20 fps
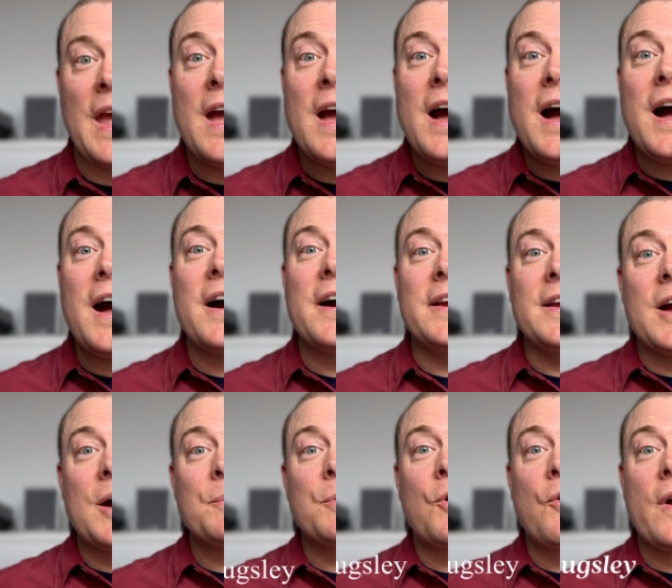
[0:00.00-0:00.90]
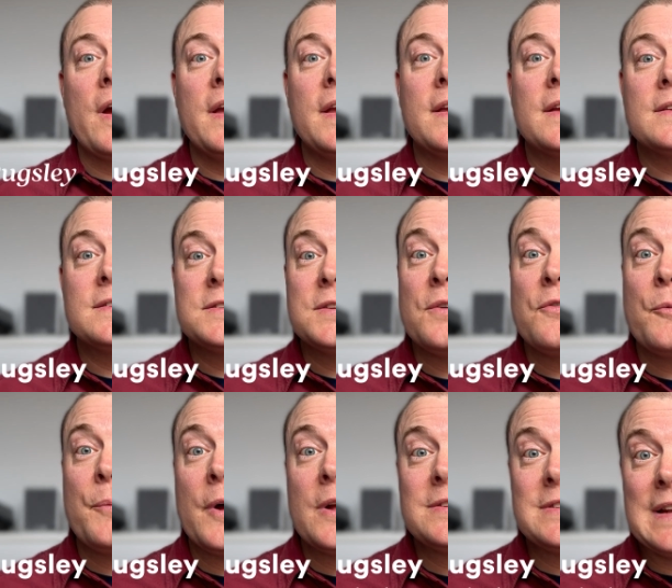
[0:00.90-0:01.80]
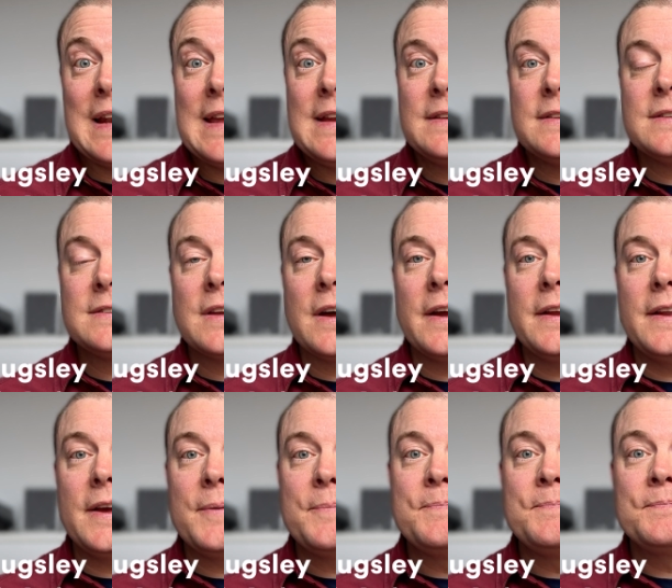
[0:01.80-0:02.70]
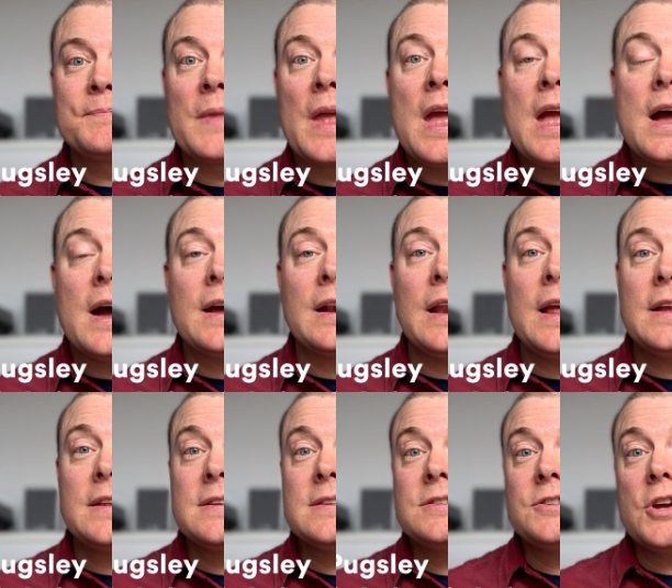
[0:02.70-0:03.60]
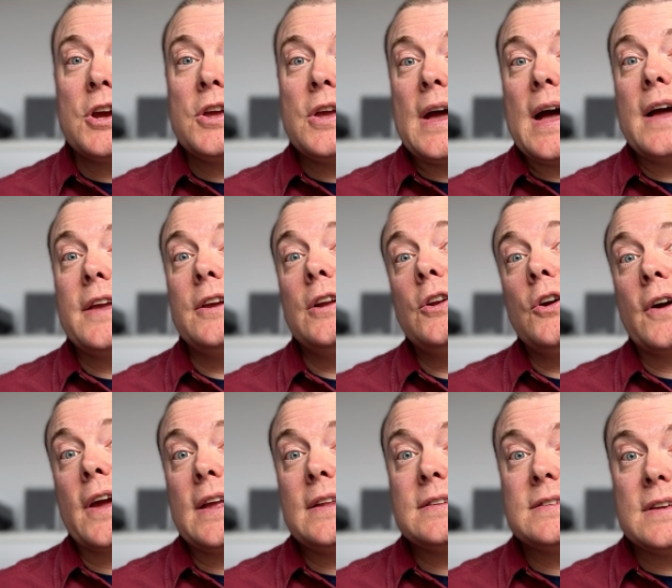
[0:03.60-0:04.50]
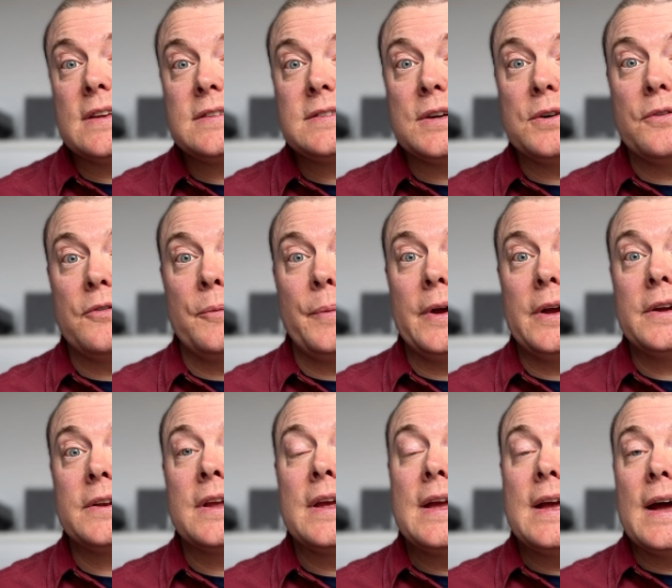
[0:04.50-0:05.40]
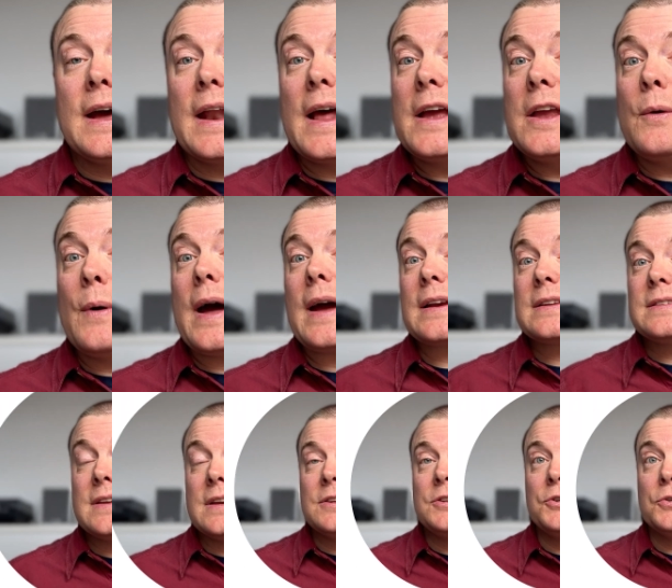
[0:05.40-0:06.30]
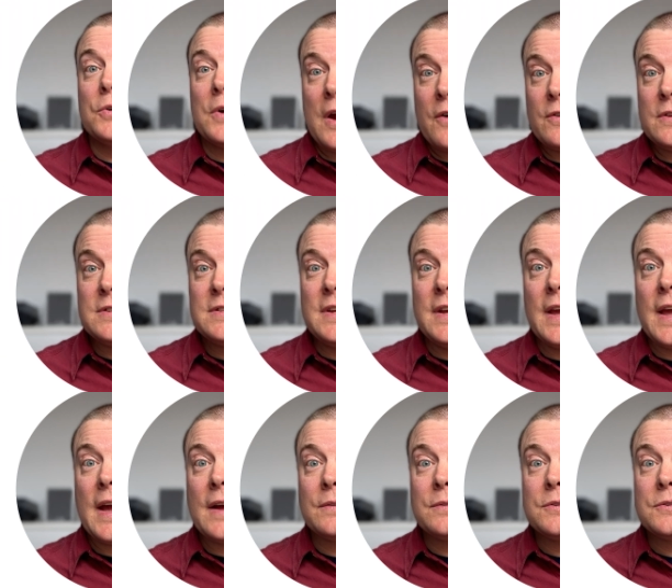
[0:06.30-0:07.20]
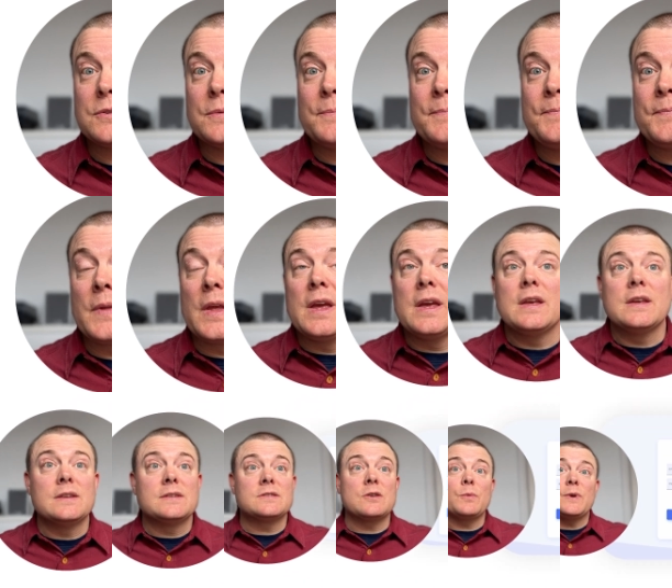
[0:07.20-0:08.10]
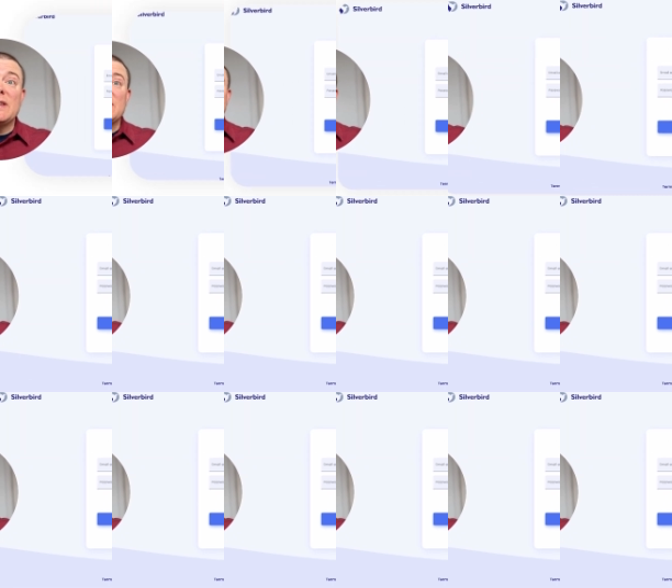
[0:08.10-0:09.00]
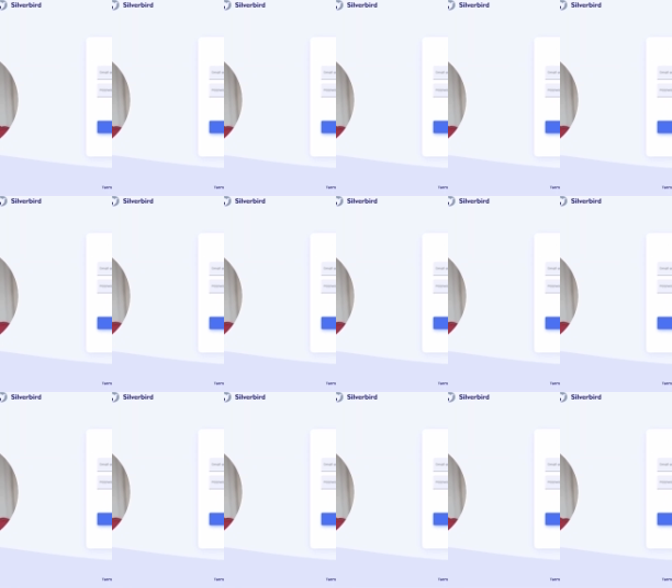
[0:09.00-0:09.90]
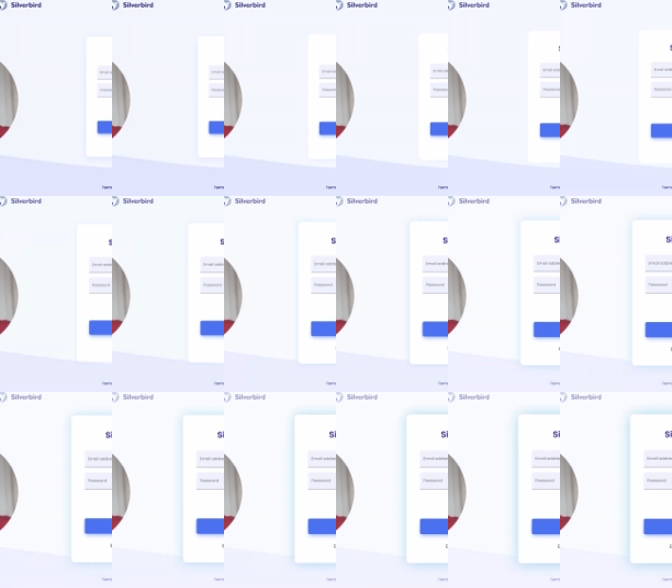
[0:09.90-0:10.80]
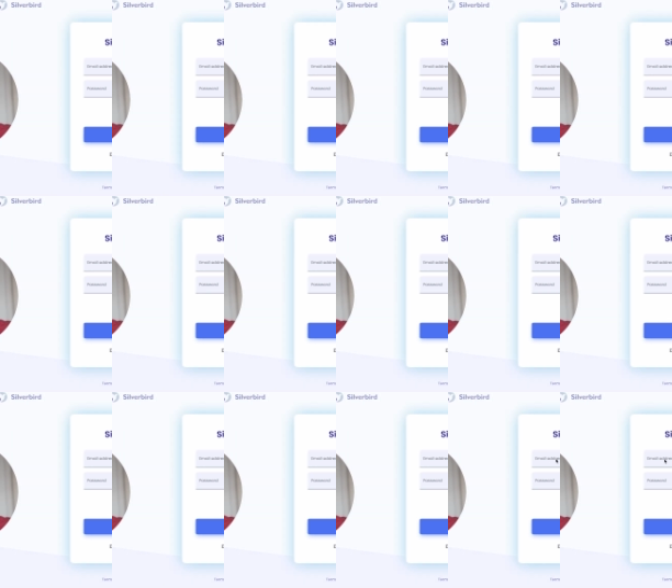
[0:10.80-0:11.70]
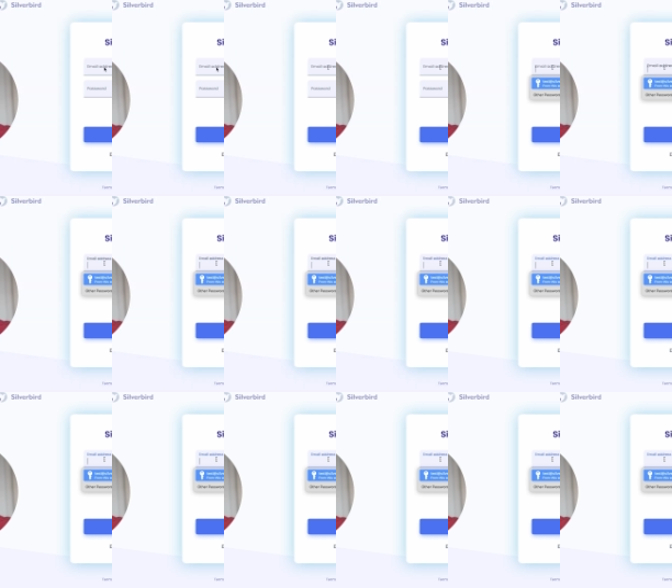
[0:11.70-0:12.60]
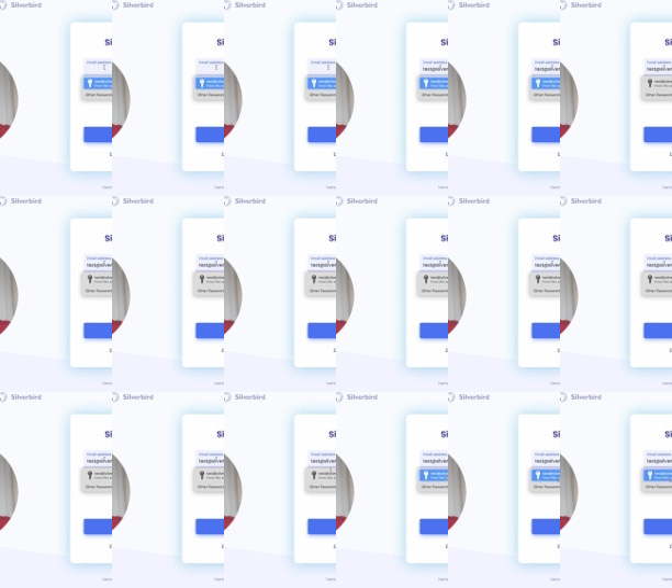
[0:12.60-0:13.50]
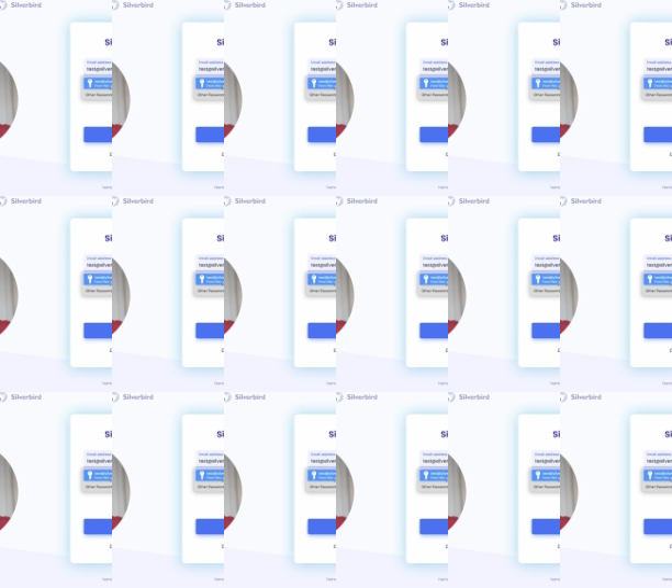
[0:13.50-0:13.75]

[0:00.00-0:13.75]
Hi, I'm Craig, Silverbird's lead designer. I'd like to show you how you log into Silverbird and how you access your currency accounts. So we start at the login page here. So I'm going to put in my username and password.